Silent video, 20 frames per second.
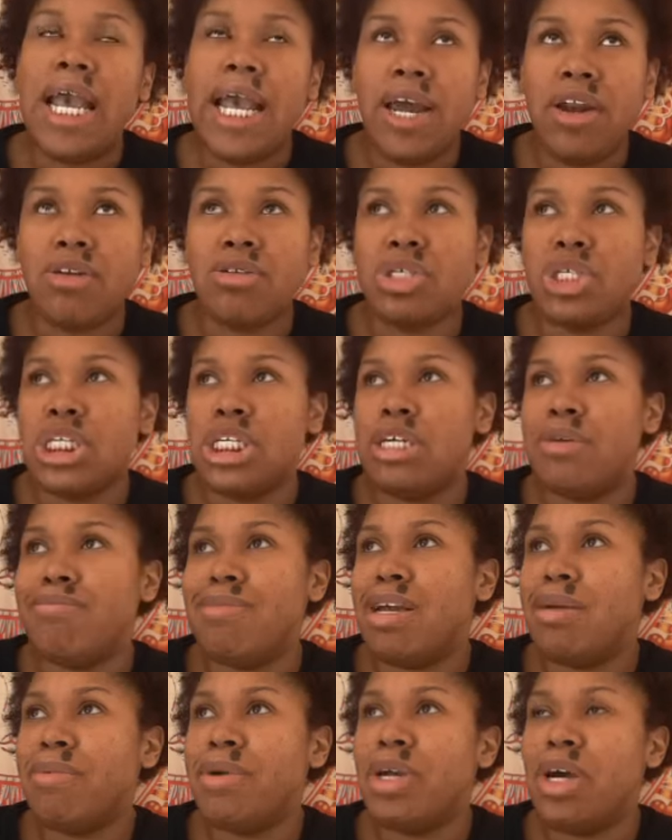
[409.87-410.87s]
energy,
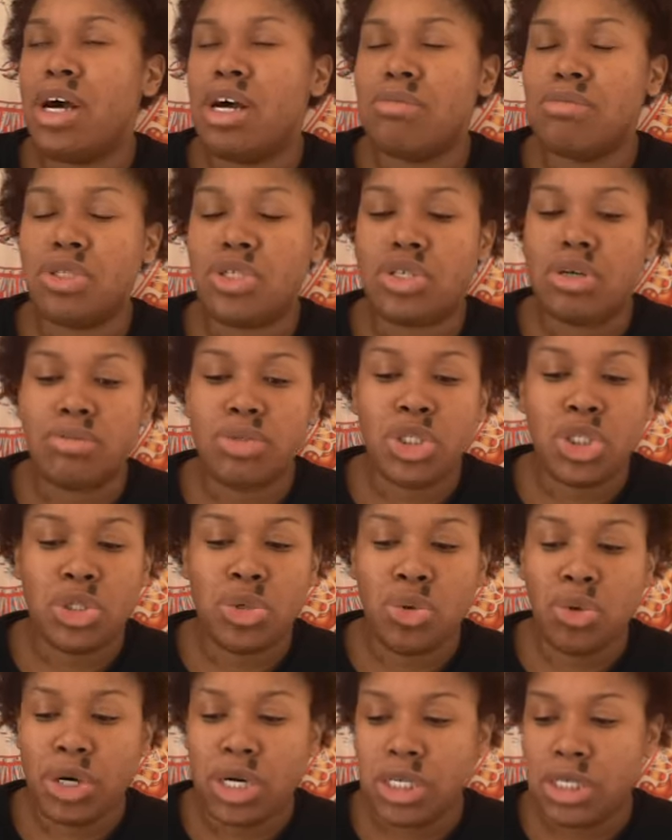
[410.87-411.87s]
maybe um some
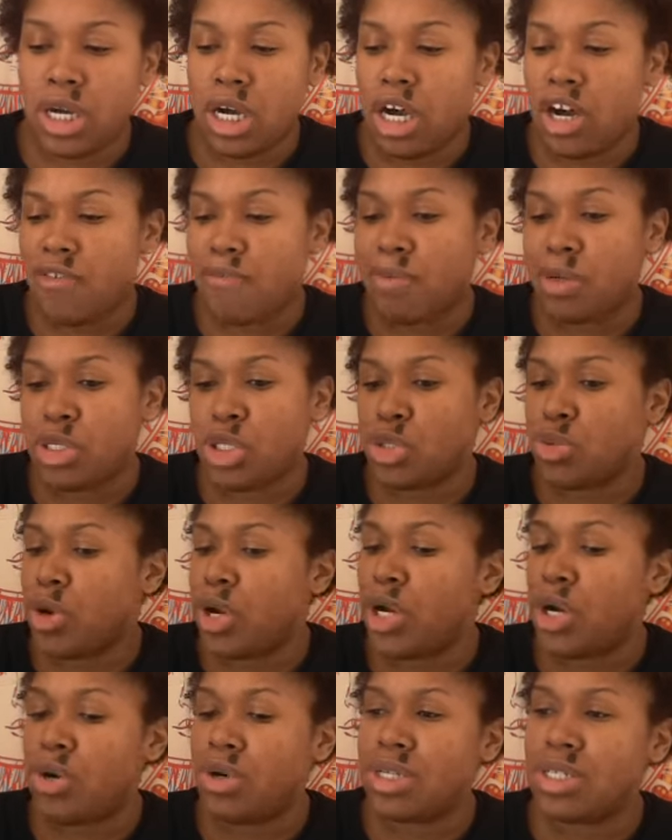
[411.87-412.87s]
sort of
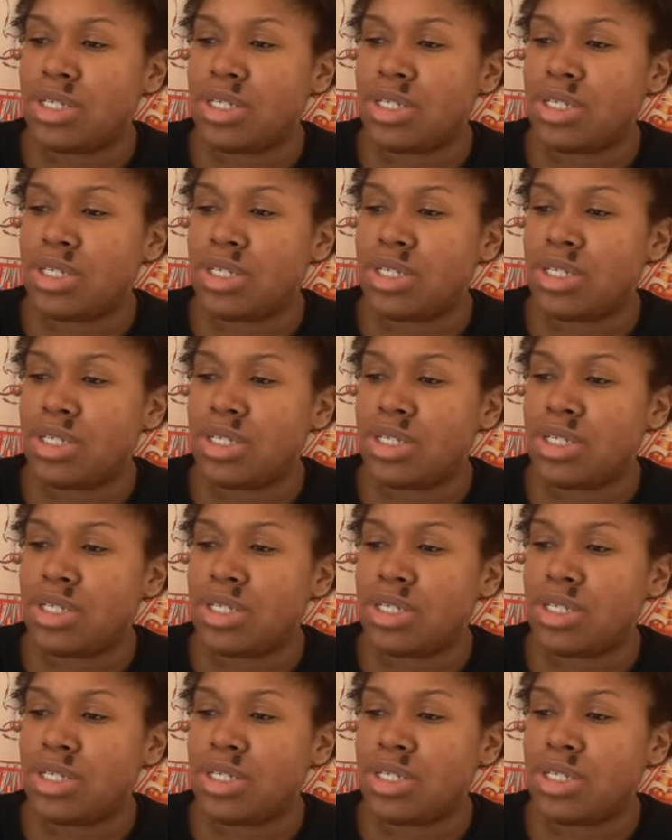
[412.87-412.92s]
betrayal,